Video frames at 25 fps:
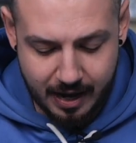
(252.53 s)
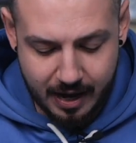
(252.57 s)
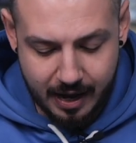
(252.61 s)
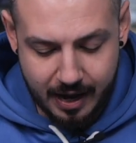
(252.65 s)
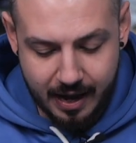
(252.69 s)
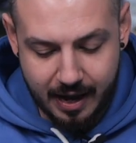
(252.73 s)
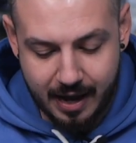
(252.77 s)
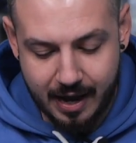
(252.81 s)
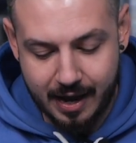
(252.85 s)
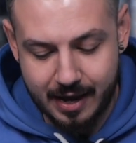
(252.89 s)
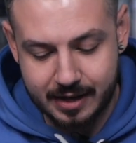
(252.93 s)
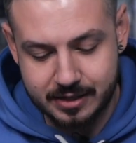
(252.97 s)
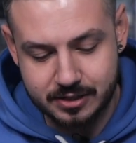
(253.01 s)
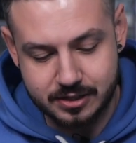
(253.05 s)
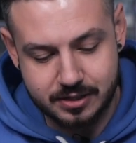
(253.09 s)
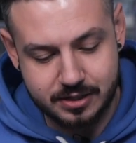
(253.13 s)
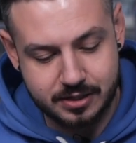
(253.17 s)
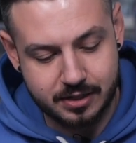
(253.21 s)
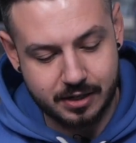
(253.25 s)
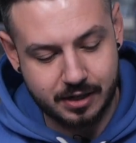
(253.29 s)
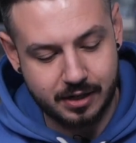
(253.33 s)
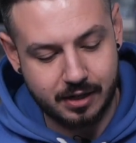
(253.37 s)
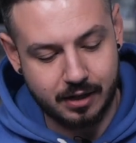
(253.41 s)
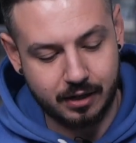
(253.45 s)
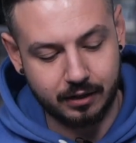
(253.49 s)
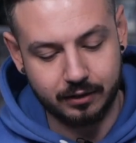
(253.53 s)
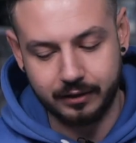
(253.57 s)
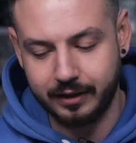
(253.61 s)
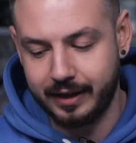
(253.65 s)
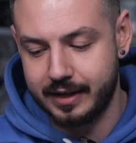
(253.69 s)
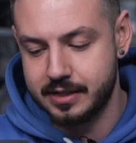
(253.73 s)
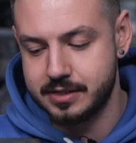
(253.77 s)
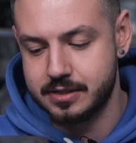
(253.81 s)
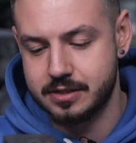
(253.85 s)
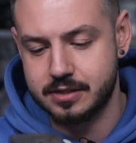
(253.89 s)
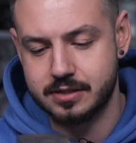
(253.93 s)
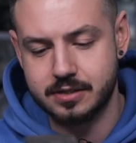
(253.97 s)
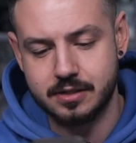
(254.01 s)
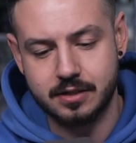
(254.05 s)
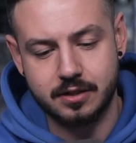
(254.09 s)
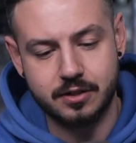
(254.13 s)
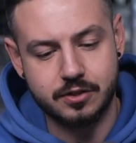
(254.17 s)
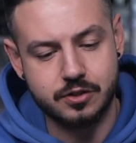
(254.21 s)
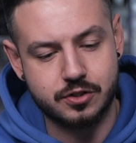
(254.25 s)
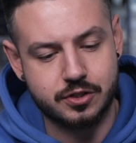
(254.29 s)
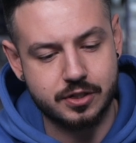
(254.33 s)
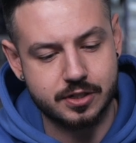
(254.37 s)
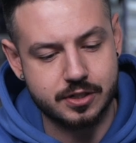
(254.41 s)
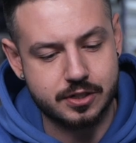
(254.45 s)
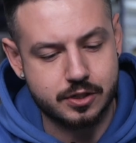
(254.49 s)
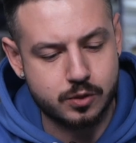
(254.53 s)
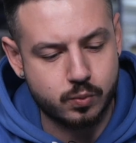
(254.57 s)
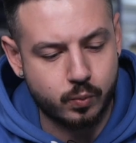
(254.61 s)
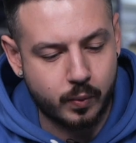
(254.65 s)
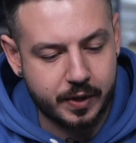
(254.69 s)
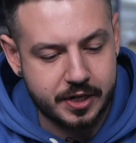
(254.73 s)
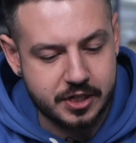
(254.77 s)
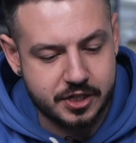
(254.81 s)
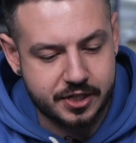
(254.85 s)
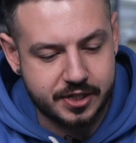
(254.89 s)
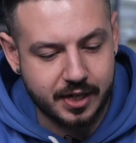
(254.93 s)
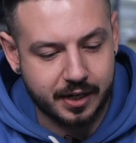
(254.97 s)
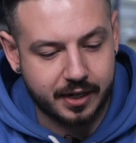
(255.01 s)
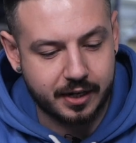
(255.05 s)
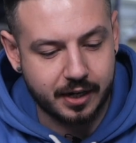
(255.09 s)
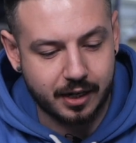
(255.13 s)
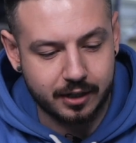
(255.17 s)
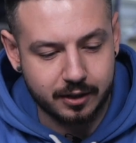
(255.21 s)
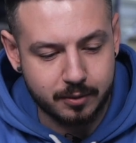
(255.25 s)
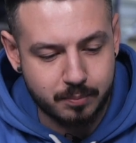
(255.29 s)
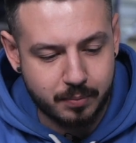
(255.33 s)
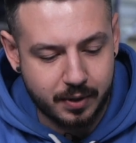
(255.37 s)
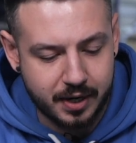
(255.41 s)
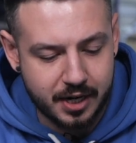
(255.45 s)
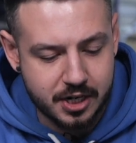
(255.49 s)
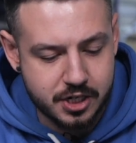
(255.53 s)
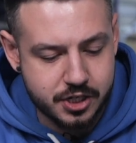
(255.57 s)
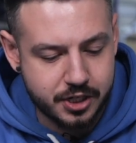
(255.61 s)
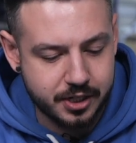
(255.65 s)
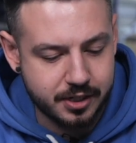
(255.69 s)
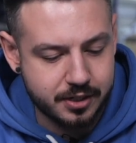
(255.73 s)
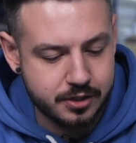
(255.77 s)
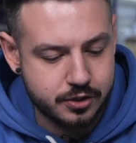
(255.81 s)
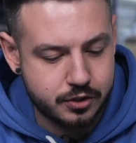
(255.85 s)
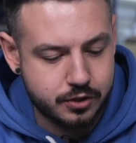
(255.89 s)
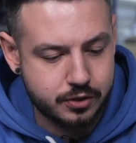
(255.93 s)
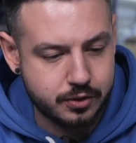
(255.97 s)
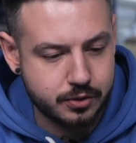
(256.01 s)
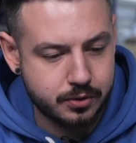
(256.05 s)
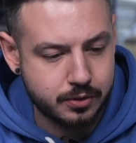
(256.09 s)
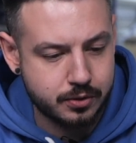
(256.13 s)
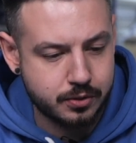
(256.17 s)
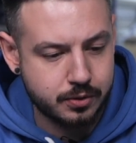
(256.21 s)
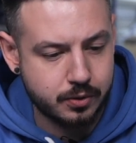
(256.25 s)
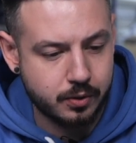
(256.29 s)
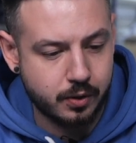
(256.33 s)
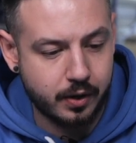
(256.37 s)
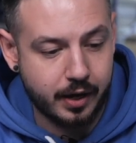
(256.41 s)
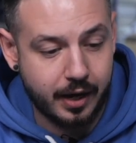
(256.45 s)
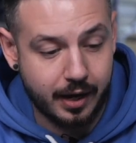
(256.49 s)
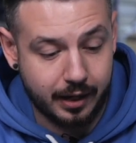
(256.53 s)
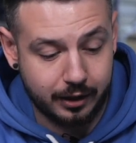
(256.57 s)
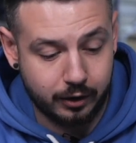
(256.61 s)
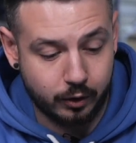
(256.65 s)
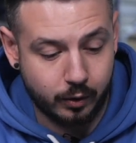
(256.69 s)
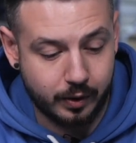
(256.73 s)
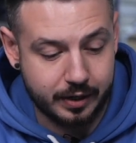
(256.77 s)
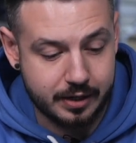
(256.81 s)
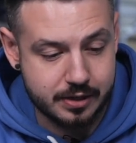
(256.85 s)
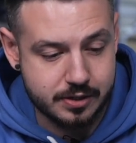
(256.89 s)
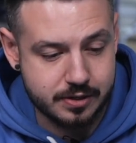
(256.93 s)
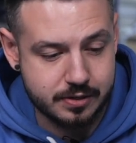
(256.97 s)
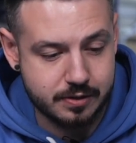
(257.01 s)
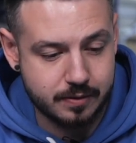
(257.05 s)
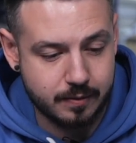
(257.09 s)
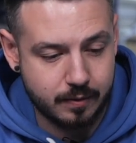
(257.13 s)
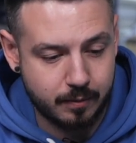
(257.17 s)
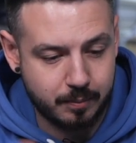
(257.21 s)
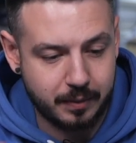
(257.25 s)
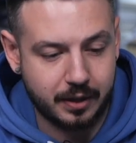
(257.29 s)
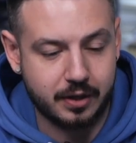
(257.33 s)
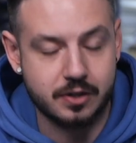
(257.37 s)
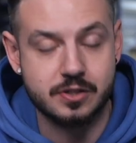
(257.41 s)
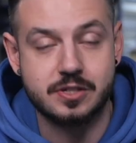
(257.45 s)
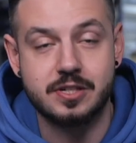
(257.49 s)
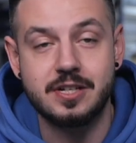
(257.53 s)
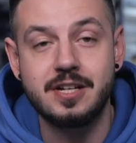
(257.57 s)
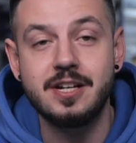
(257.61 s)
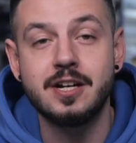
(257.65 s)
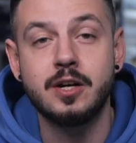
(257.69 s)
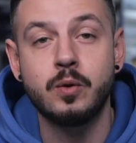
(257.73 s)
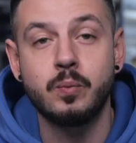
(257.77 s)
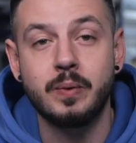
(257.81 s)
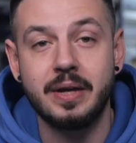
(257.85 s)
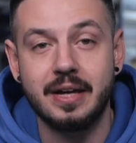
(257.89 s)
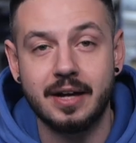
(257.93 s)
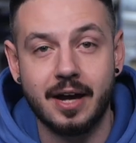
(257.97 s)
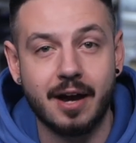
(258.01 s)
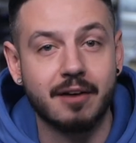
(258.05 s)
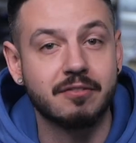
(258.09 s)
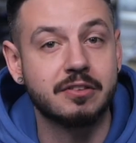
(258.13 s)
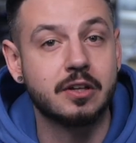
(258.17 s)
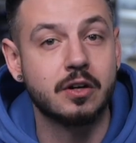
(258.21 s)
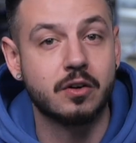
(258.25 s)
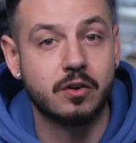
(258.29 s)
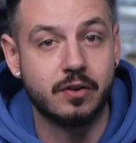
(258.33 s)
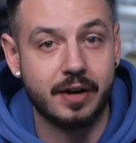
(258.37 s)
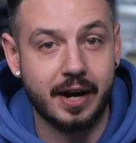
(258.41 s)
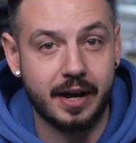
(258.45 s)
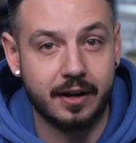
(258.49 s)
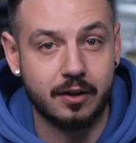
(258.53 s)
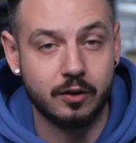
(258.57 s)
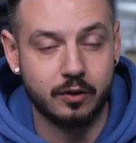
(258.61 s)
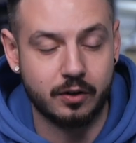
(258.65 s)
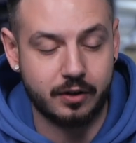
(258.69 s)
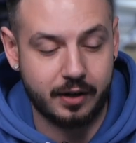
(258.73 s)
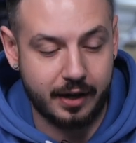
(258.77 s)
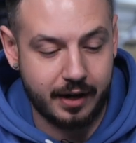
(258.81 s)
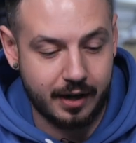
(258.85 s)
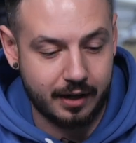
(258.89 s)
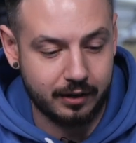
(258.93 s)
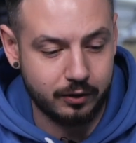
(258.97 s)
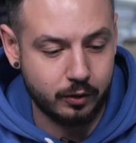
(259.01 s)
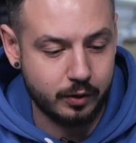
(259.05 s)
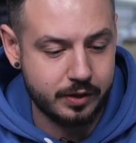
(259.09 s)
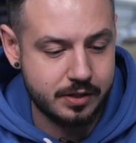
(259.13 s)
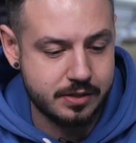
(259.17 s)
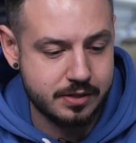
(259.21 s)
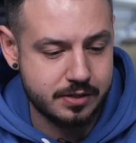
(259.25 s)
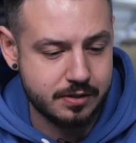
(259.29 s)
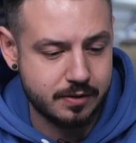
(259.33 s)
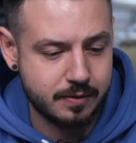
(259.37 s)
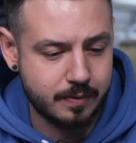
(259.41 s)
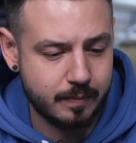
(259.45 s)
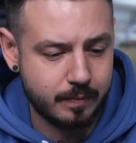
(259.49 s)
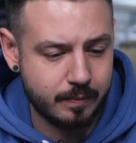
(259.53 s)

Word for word: And let's just switch the calibration to alloys, because here we have the regular alloys,